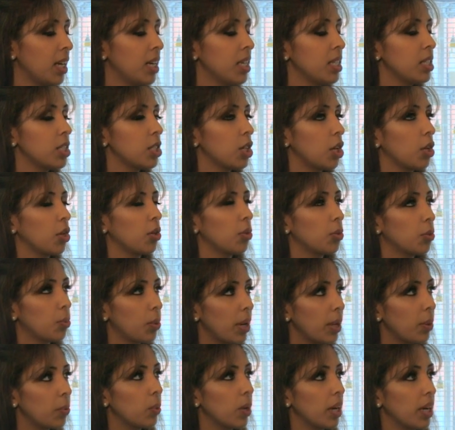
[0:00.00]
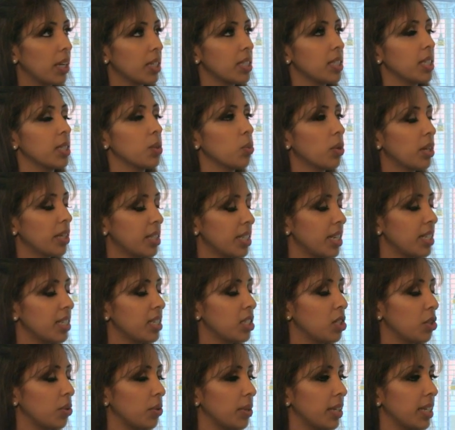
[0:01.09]
So the way it works is, what I tend to
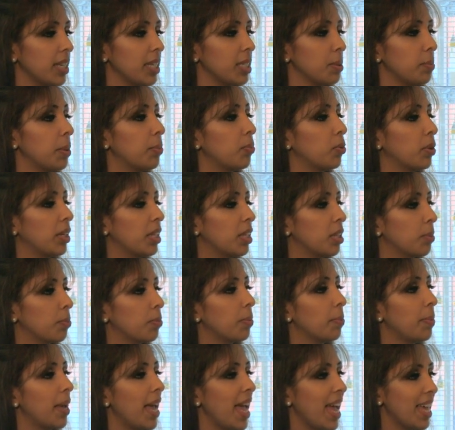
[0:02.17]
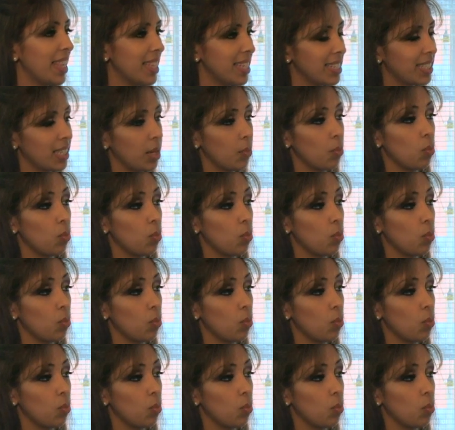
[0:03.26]
do is people either prepare the skin